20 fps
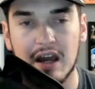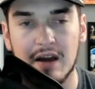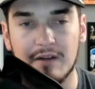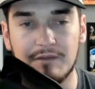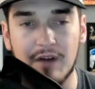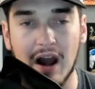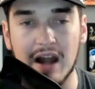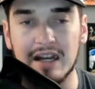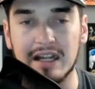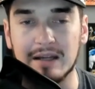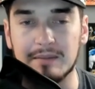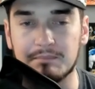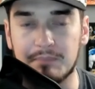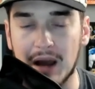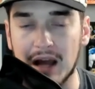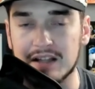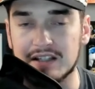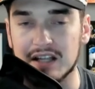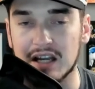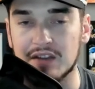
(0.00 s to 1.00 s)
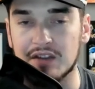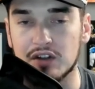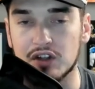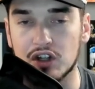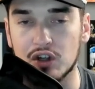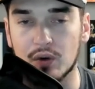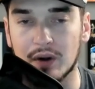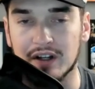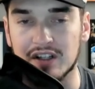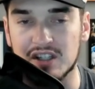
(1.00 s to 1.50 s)
finding bets in the
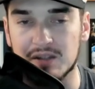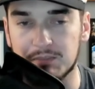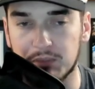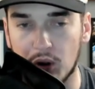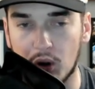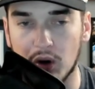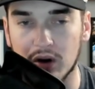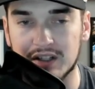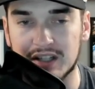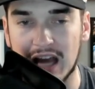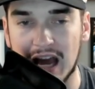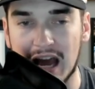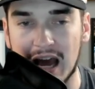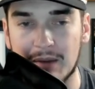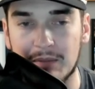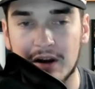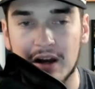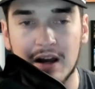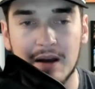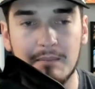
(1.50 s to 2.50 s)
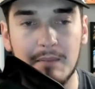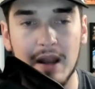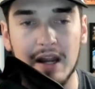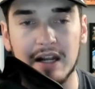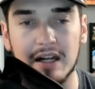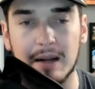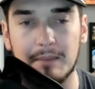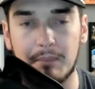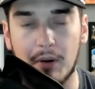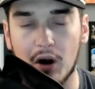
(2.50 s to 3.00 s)
new Explore tab,
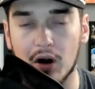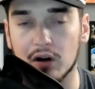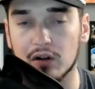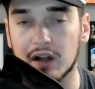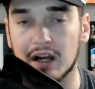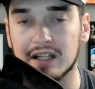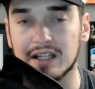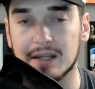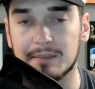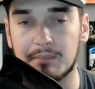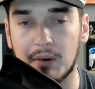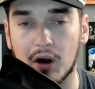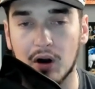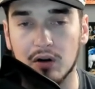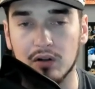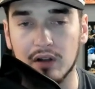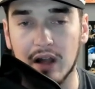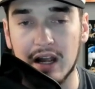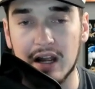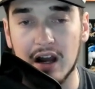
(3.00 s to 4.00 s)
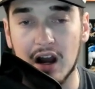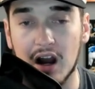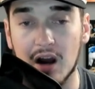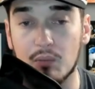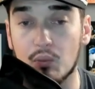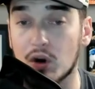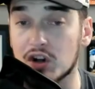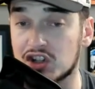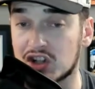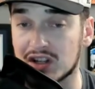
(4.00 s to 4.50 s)
making a parlay in the Parlay
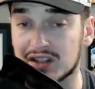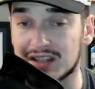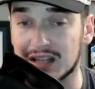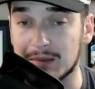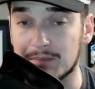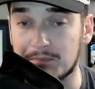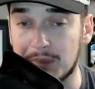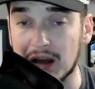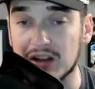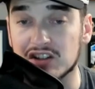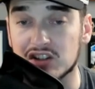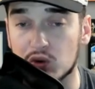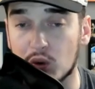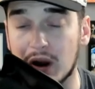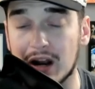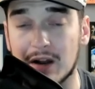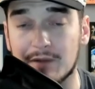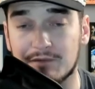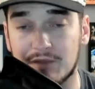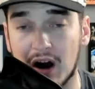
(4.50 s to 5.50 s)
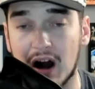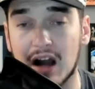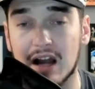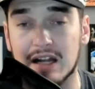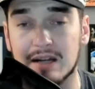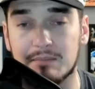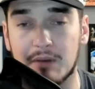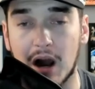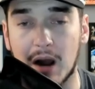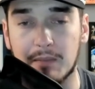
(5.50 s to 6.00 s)
Hub, which is the best way to
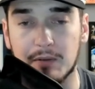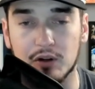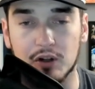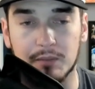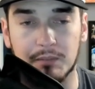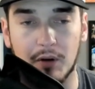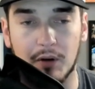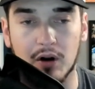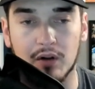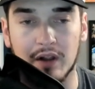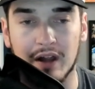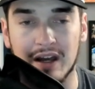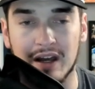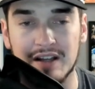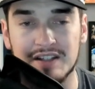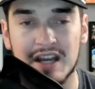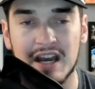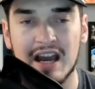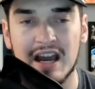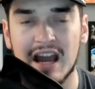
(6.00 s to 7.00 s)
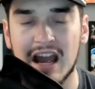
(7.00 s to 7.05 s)
find popular parlays,